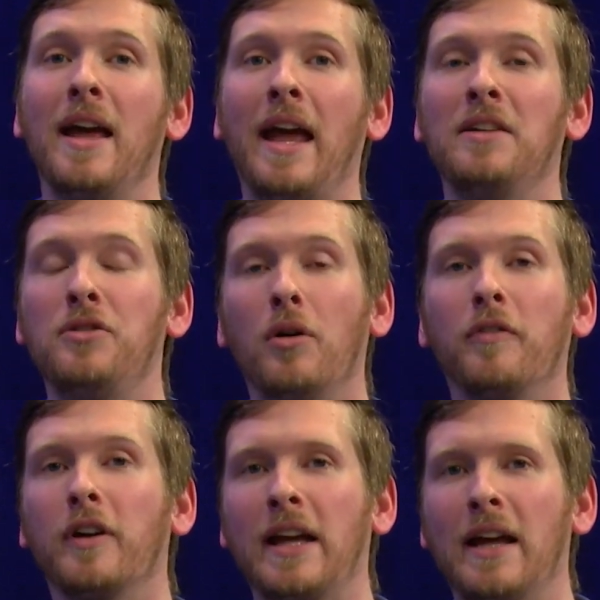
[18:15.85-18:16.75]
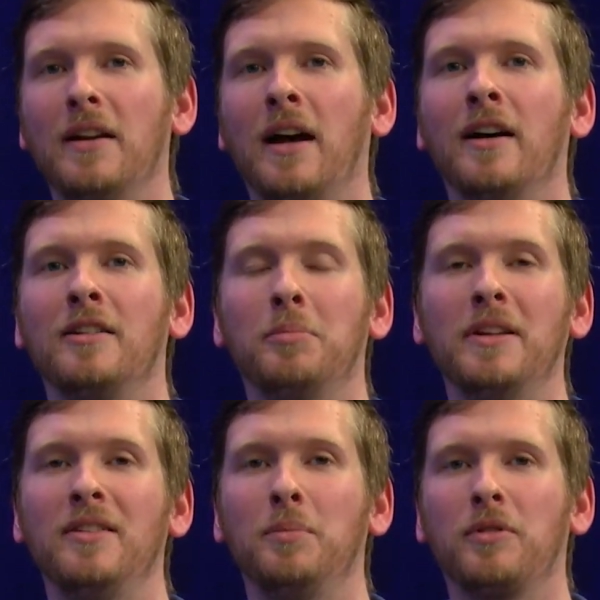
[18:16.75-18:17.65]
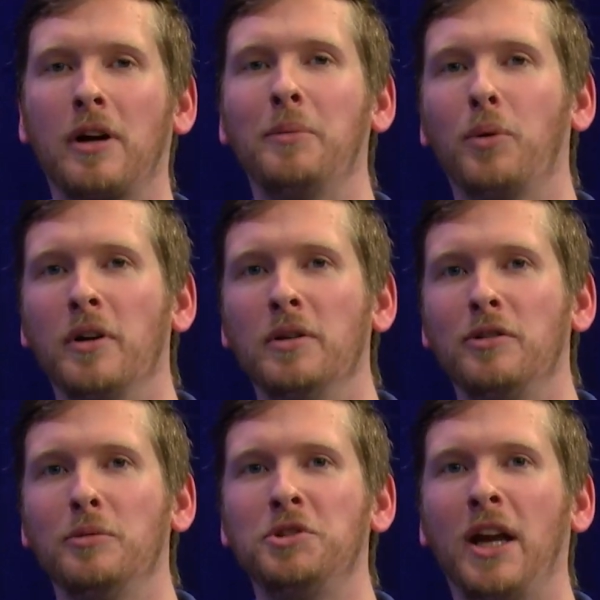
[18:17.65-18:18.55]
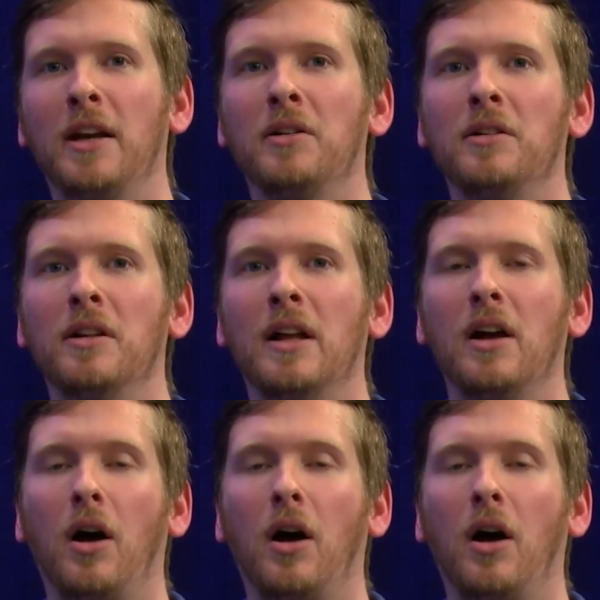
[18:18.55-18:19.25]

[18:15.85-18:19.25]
And don't forget uh, to please subscribe to our YouTube channel.